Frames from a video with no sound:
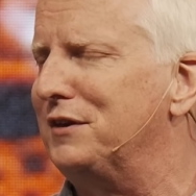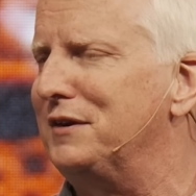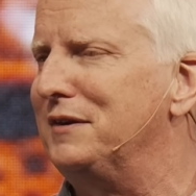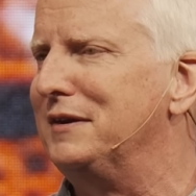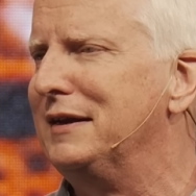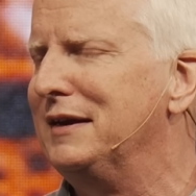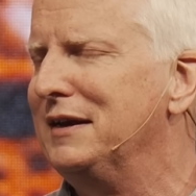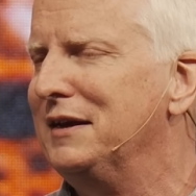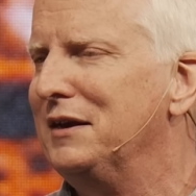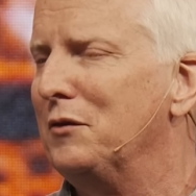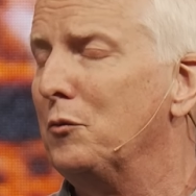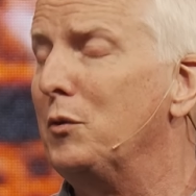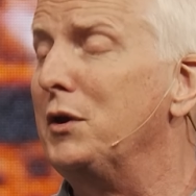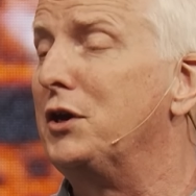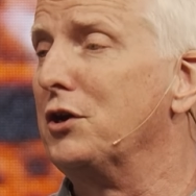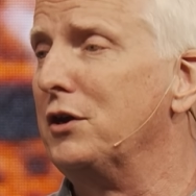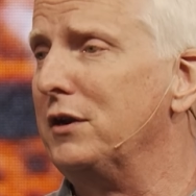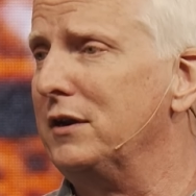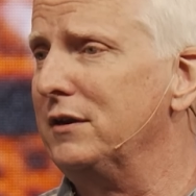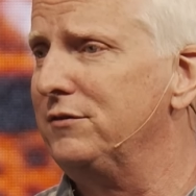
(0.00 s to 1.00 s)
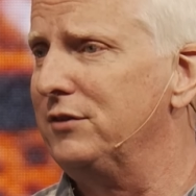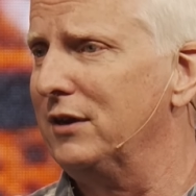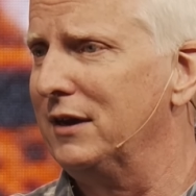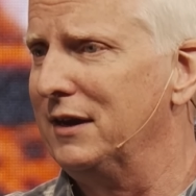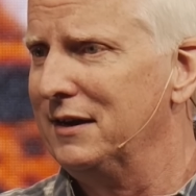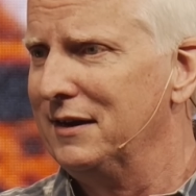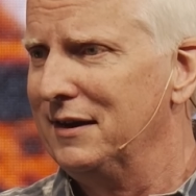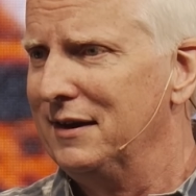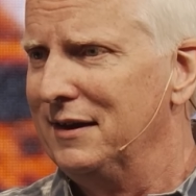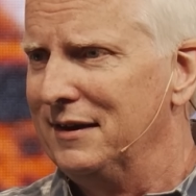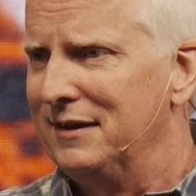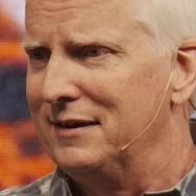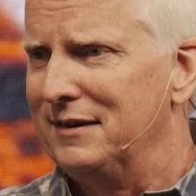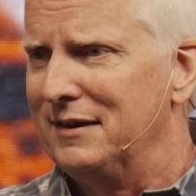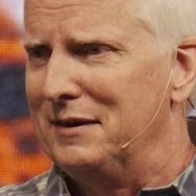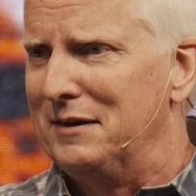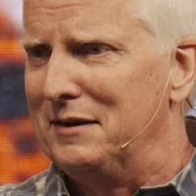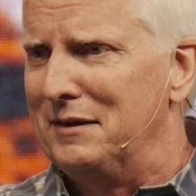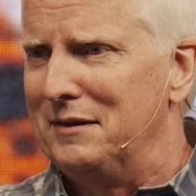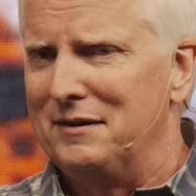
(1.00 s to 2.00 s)
And we couldn't,
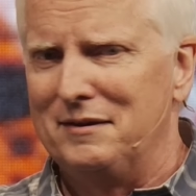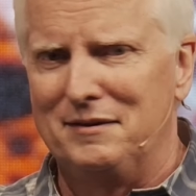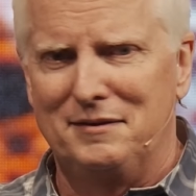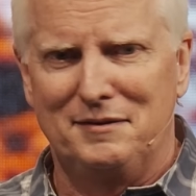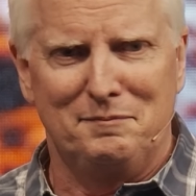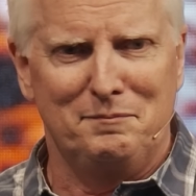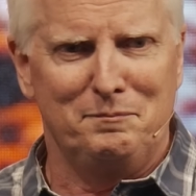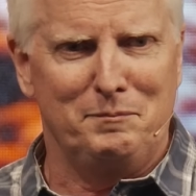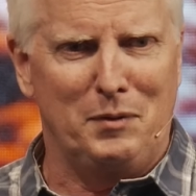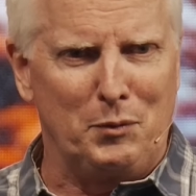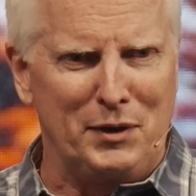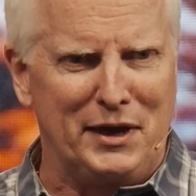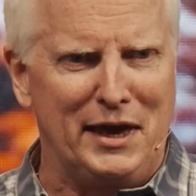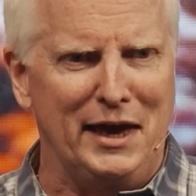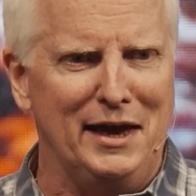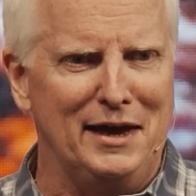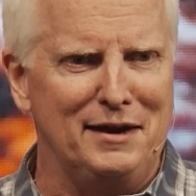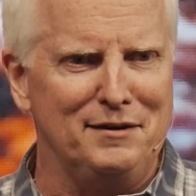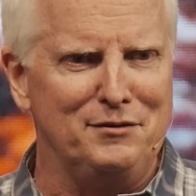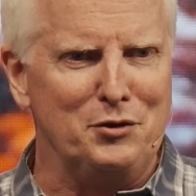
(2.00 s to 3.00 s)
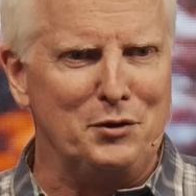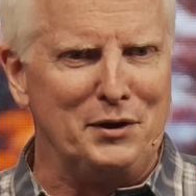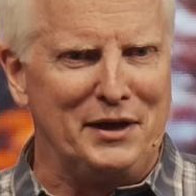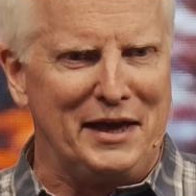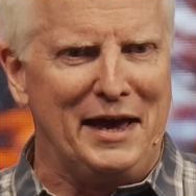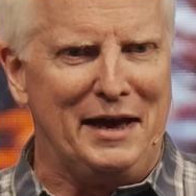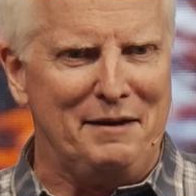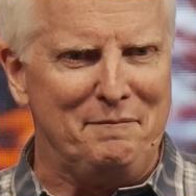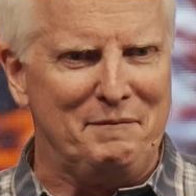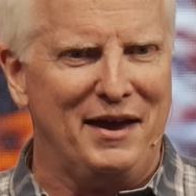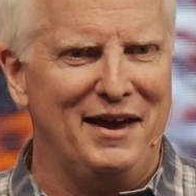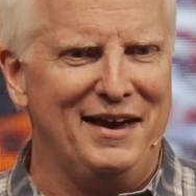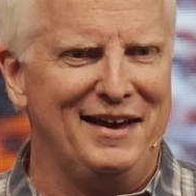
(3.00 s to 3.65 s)
but we can do it again.